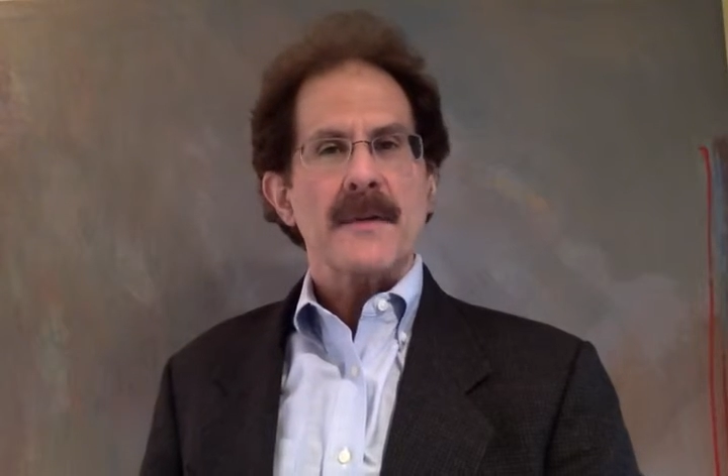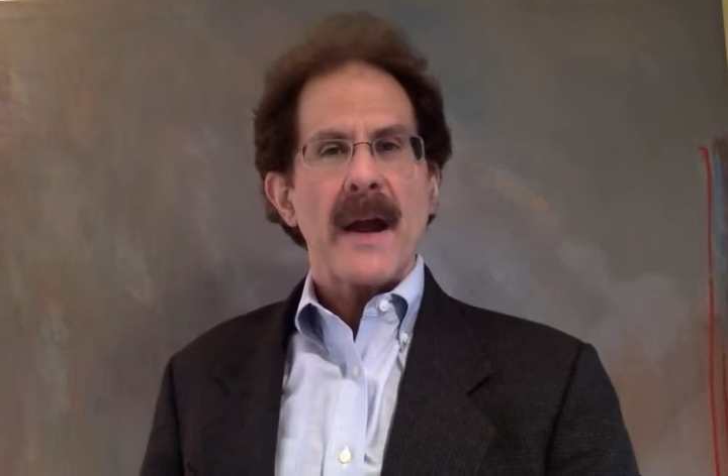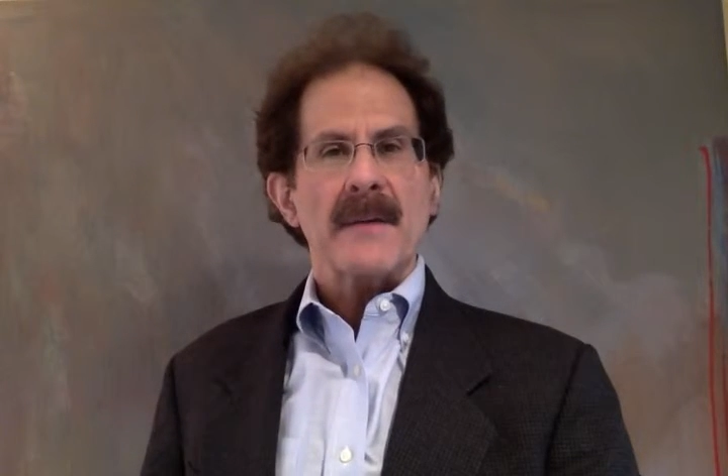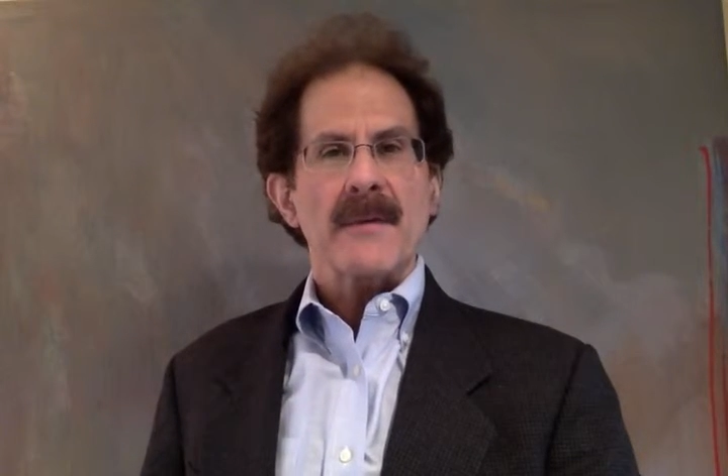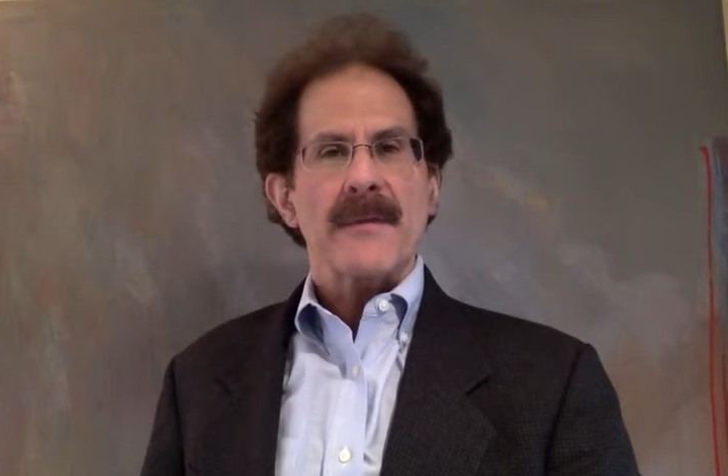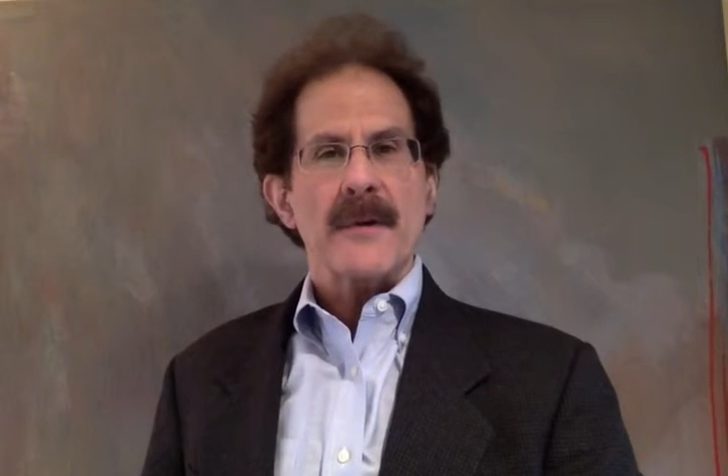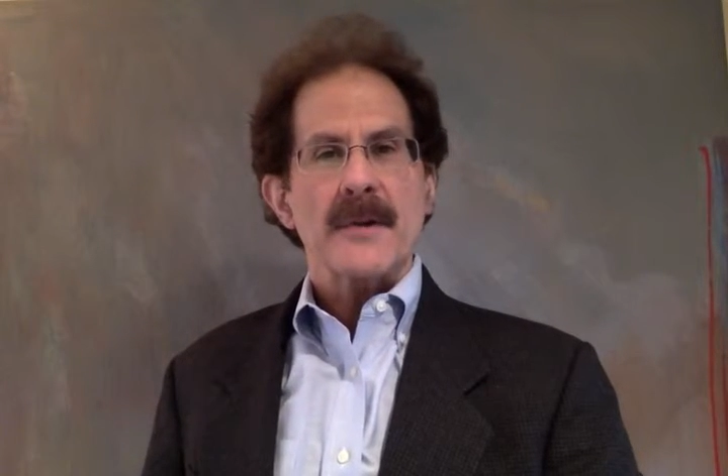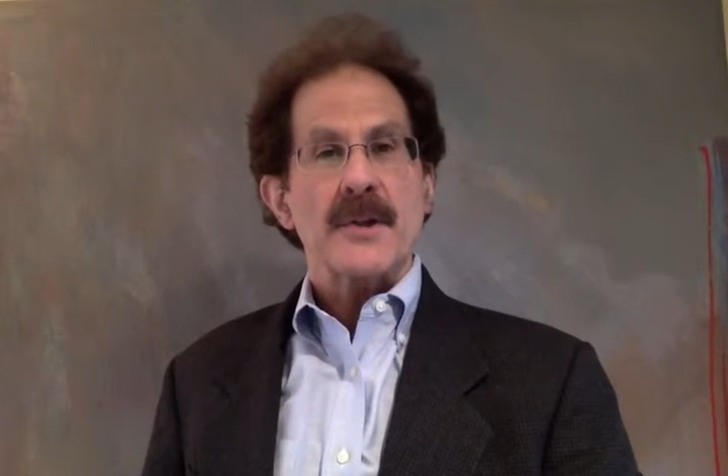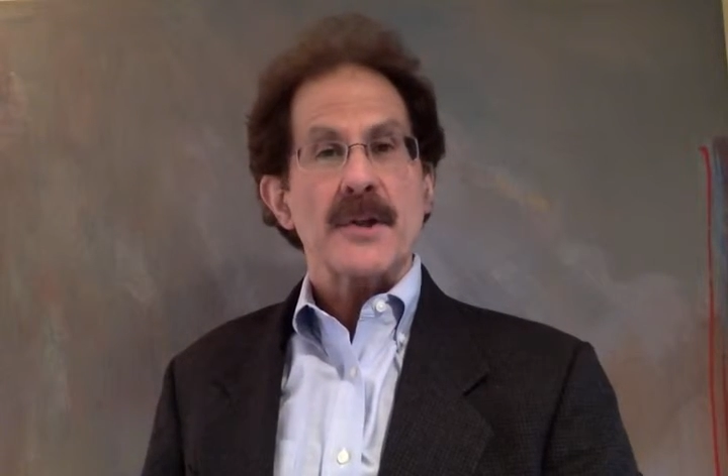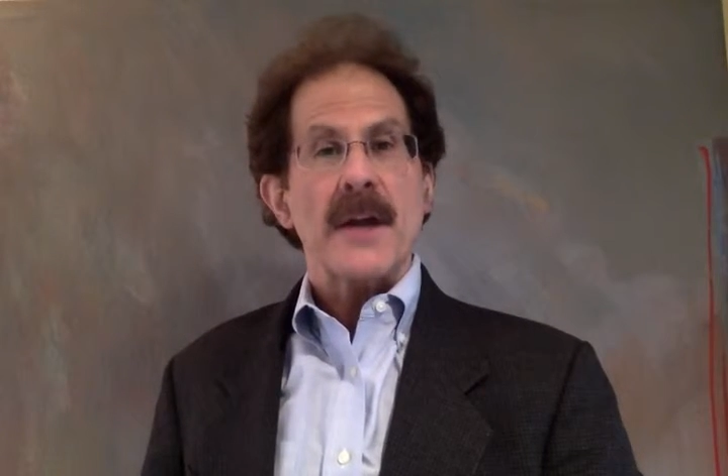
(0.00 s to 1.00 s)
trying to
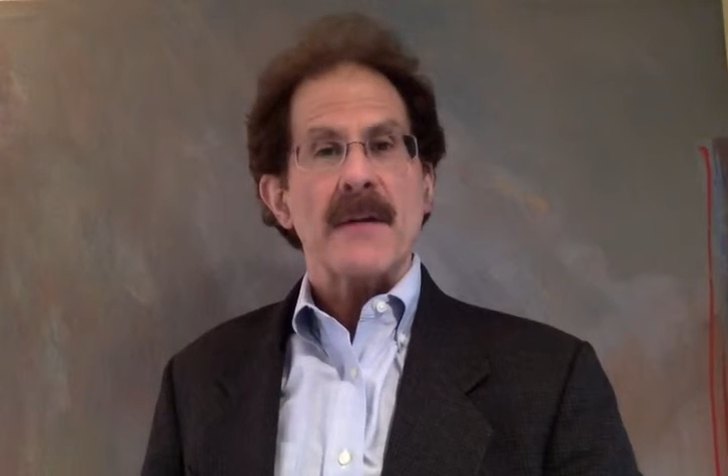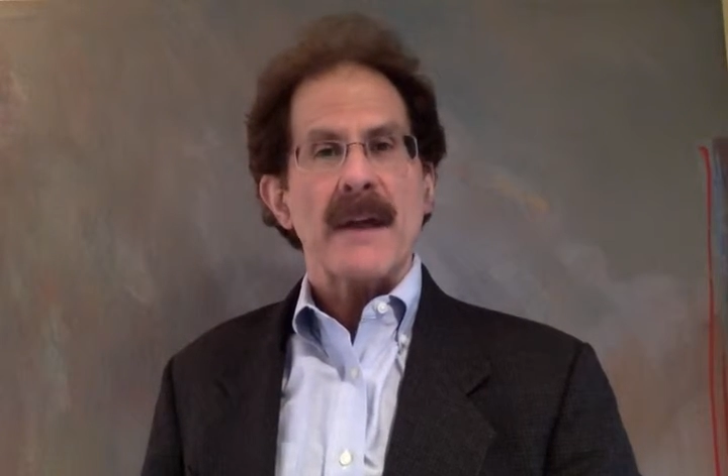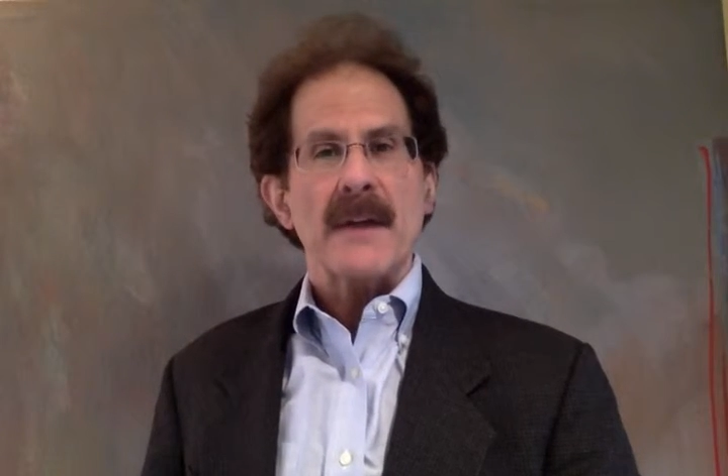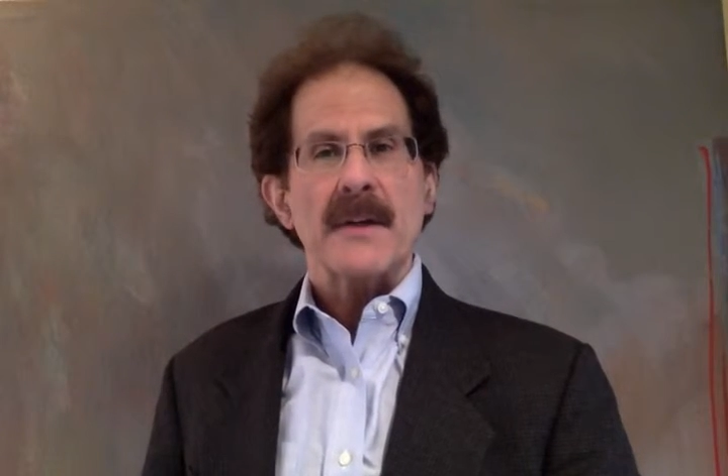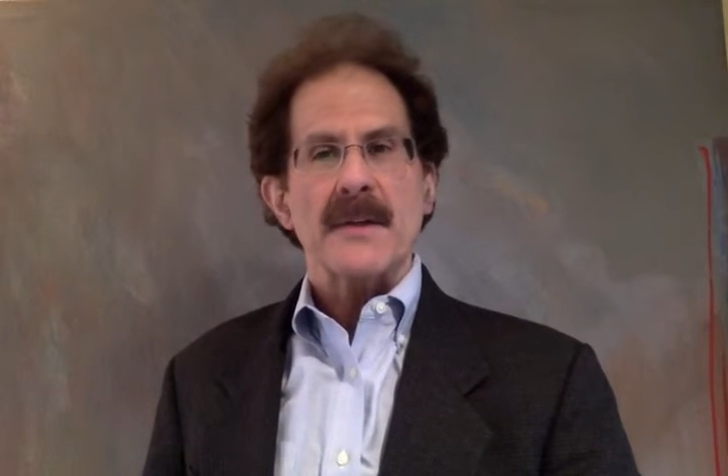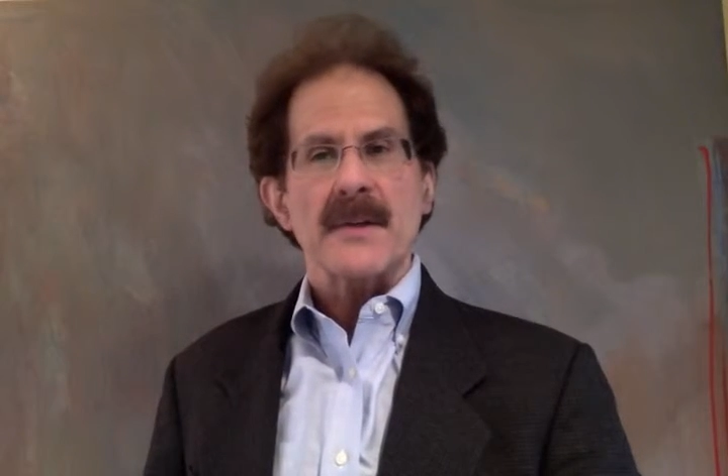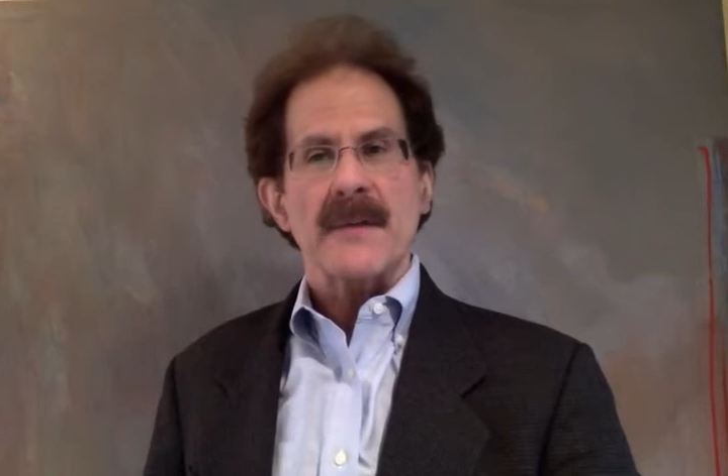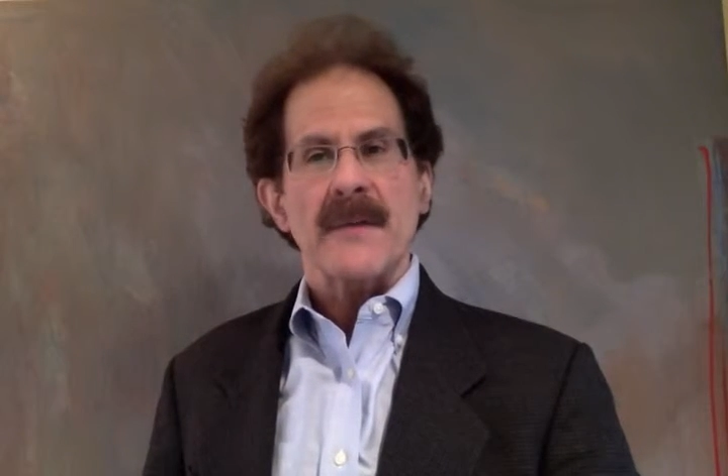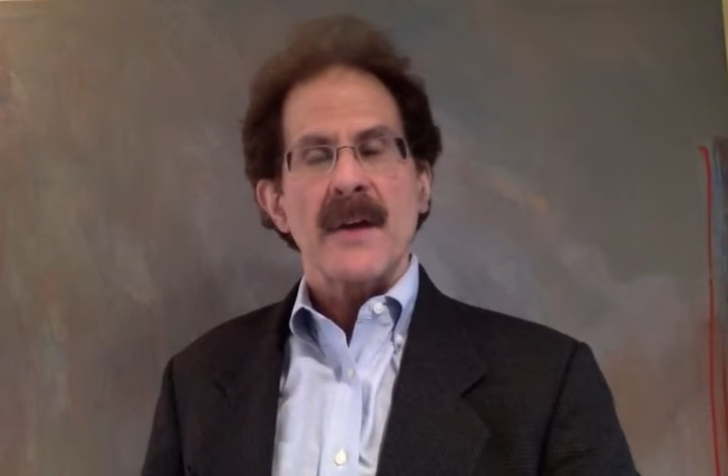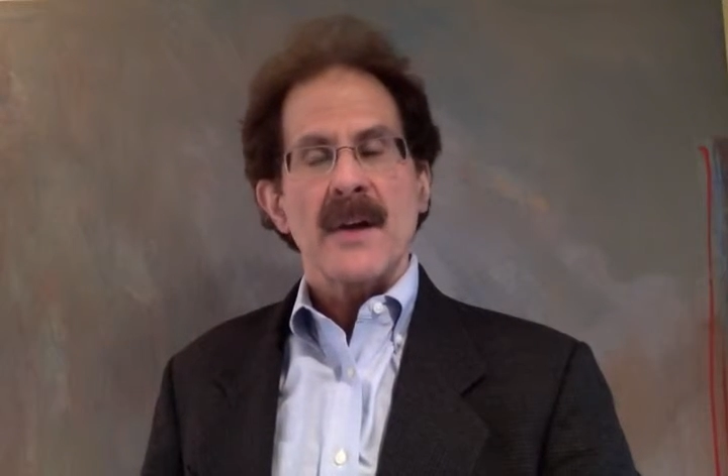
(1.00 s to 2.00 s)
reverse generations of